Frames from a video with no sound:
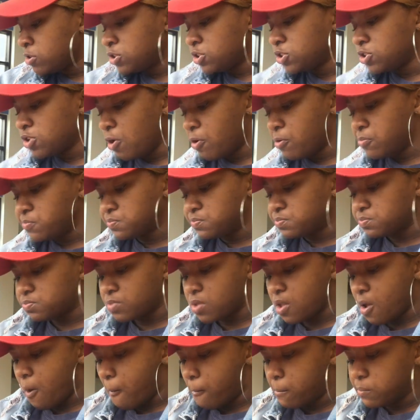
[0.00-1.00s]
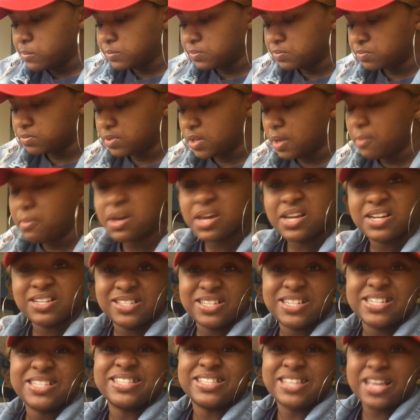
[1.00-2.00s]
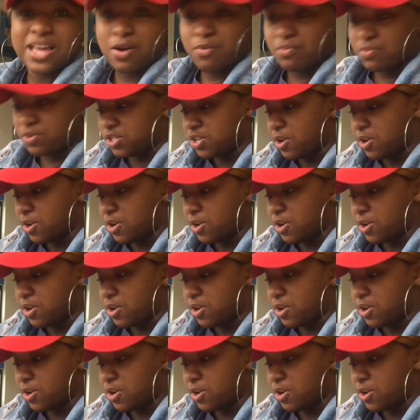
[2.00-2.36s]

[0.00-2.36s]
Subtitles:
So, let me get into this thing.